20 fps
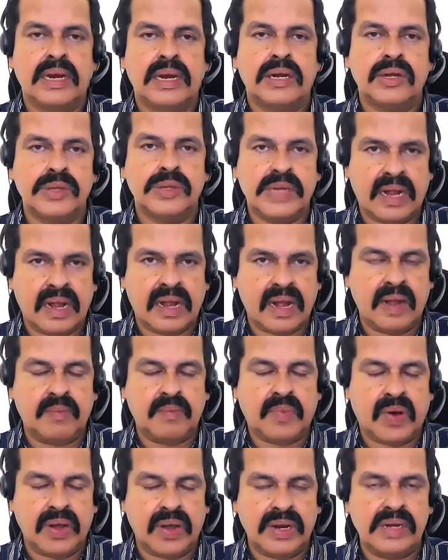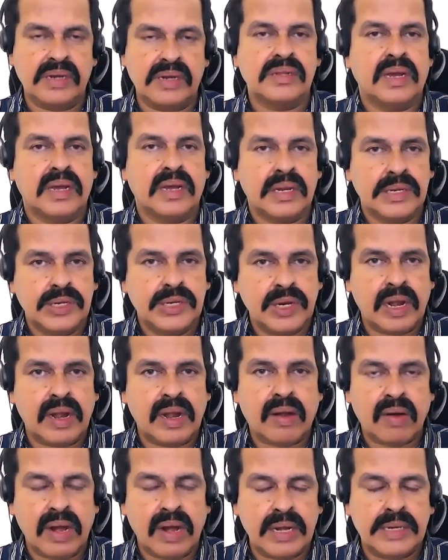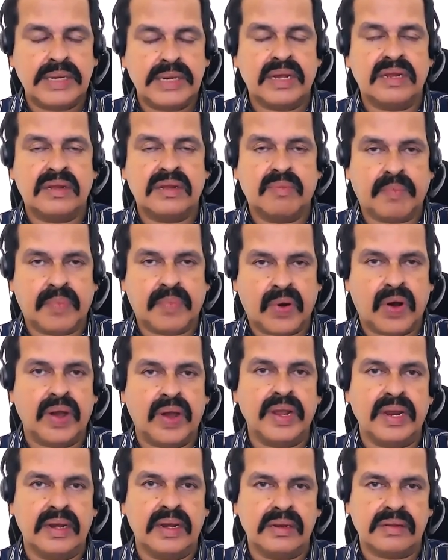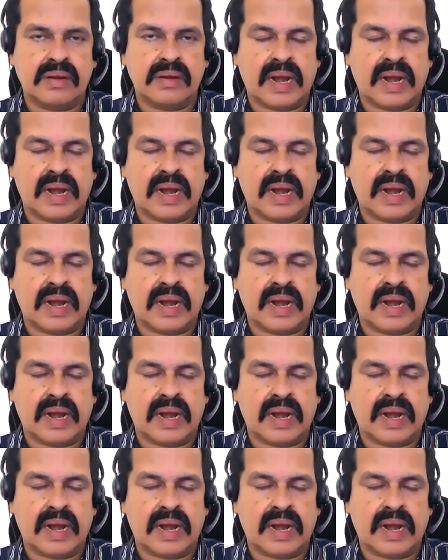to generate points, generate just points.